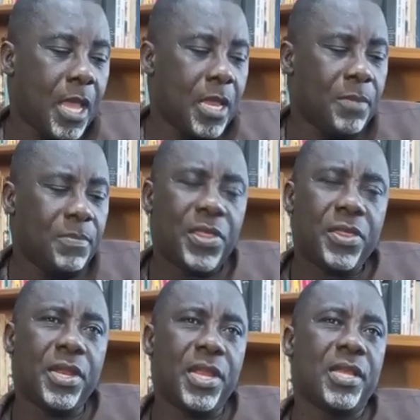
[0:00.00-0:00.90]
Number
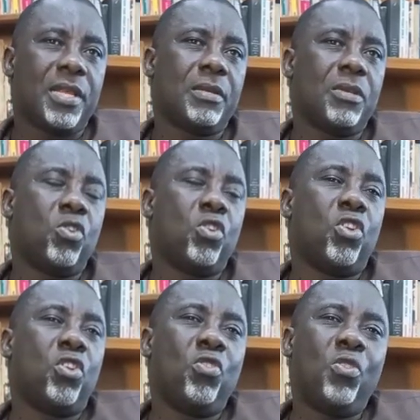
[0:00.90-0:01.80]
three,
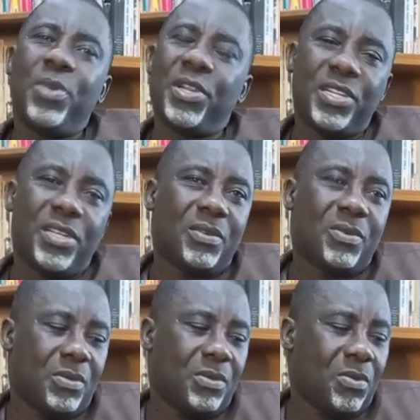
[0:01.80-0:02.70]
nobody,
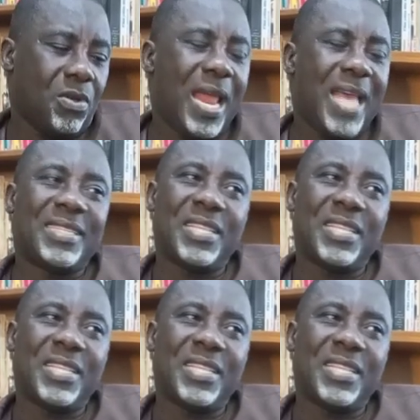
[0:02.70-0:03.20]
God has